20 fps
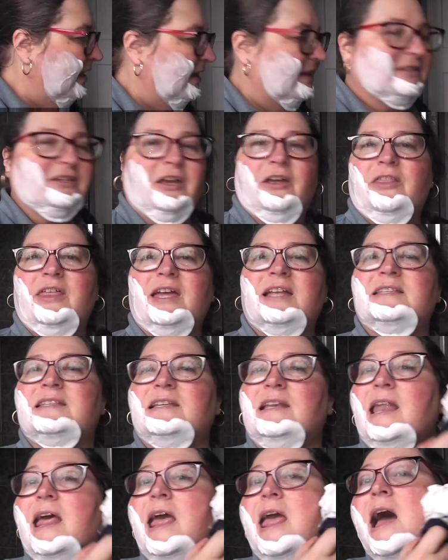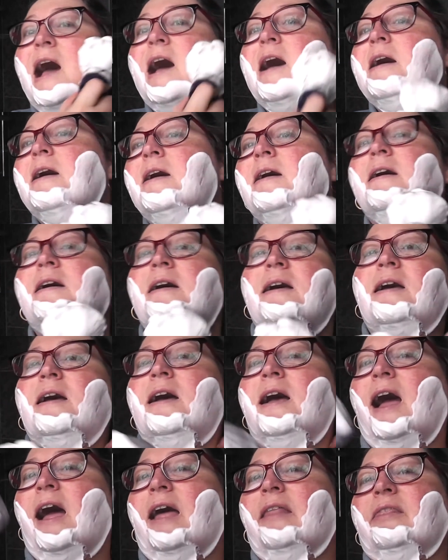So that's Lather,
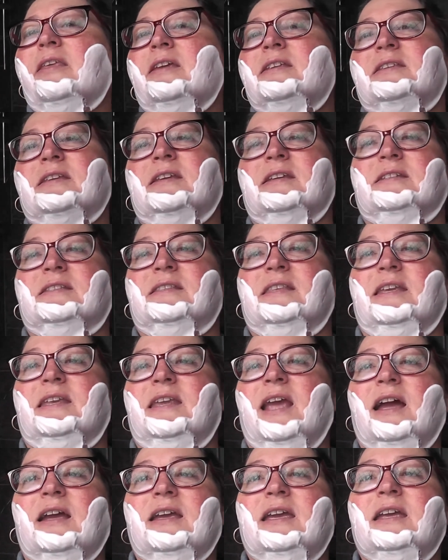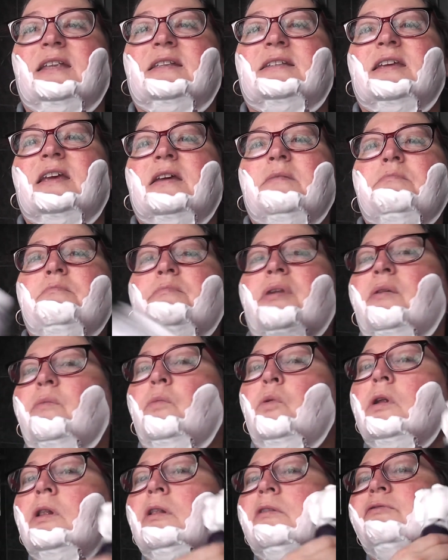and this is the Yaqi
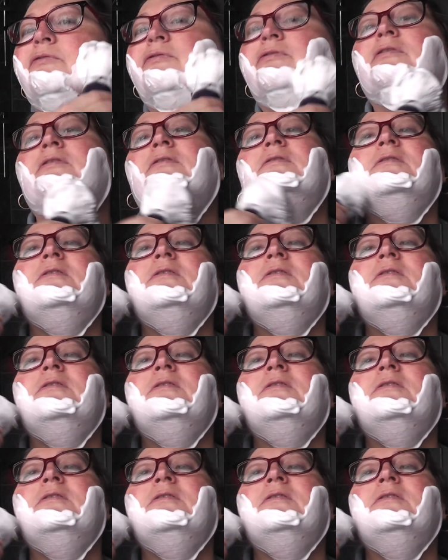Timberwolf.